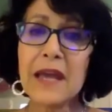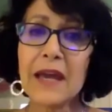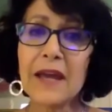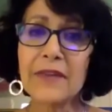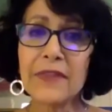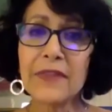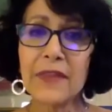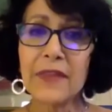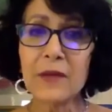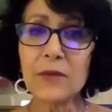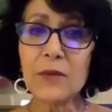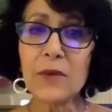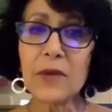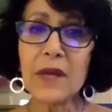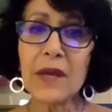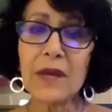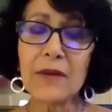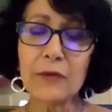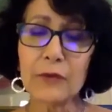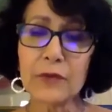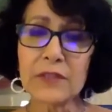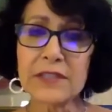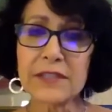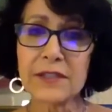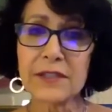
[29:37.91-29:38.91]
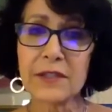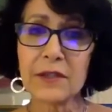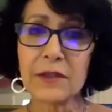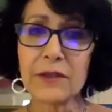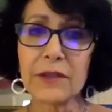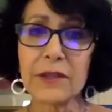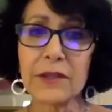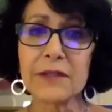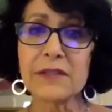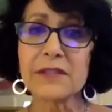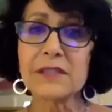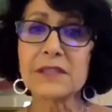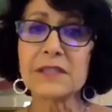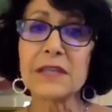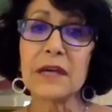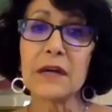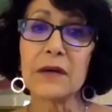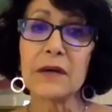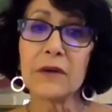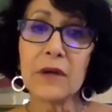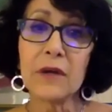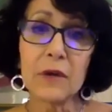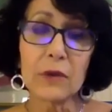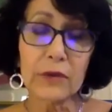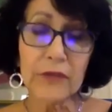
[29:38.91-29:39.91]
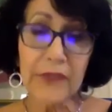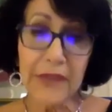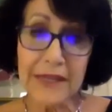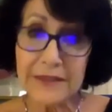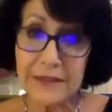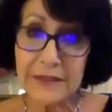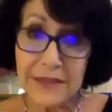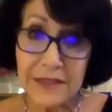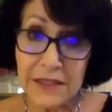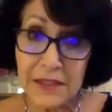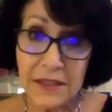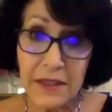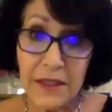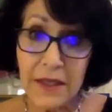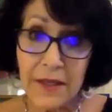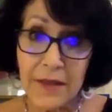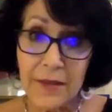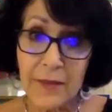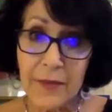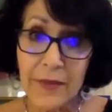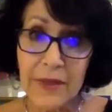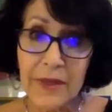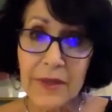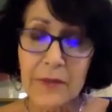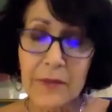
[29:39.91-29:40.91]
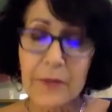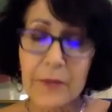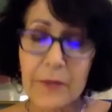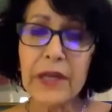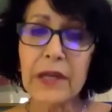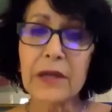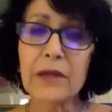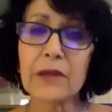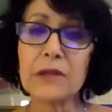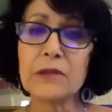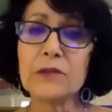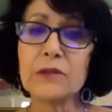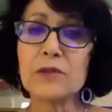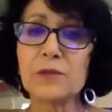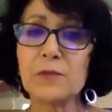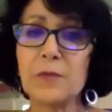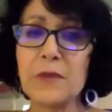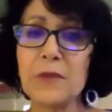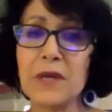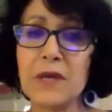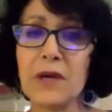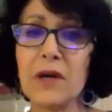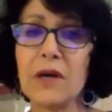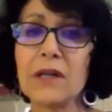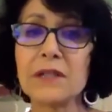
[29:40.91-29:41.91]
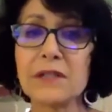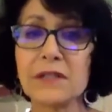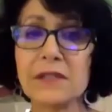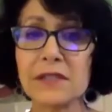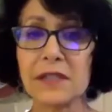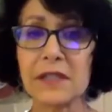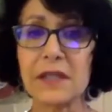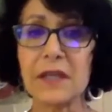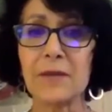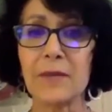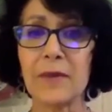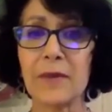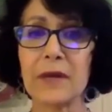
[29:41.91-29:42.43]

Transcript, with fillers: And then we have resilience. Now that's sleep, but it goes beyond sleep.